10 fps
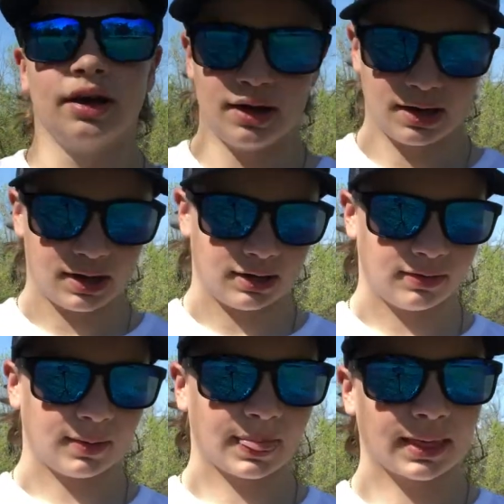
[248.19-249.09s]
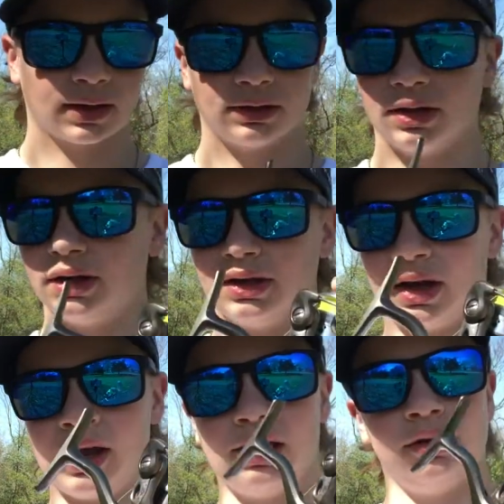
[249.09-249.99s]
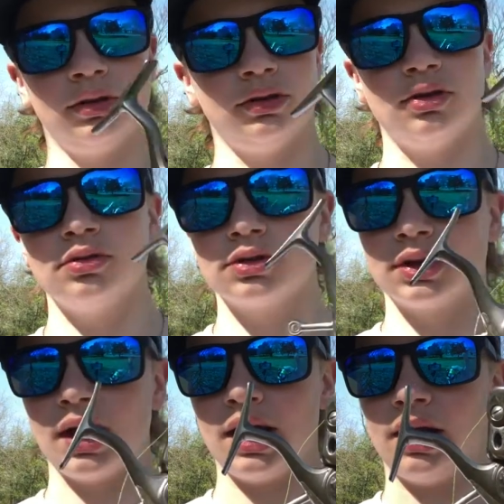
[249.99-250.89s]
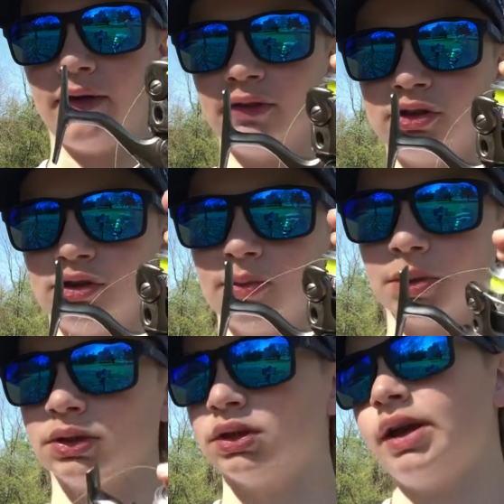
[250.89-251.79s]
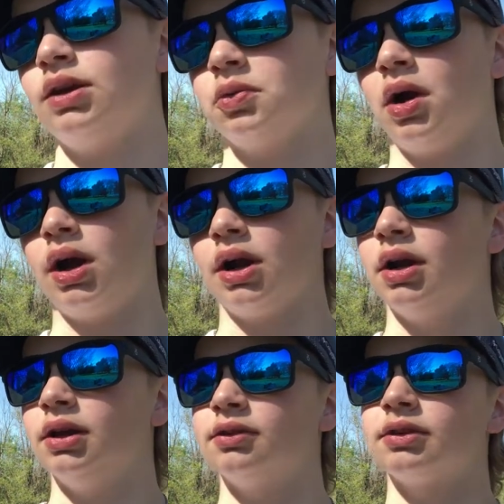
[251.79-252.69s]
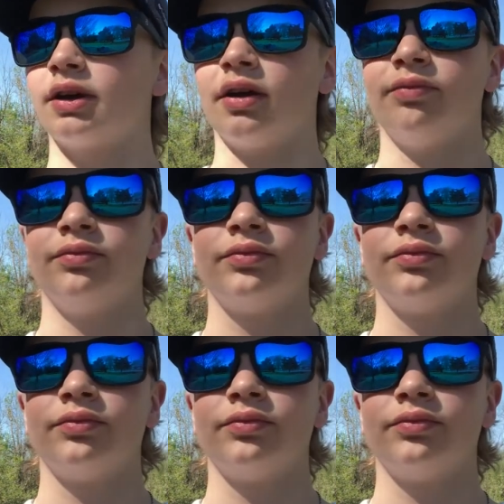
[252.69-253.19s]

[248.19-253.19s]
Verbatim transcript: And I used a super light rod on it. It was like a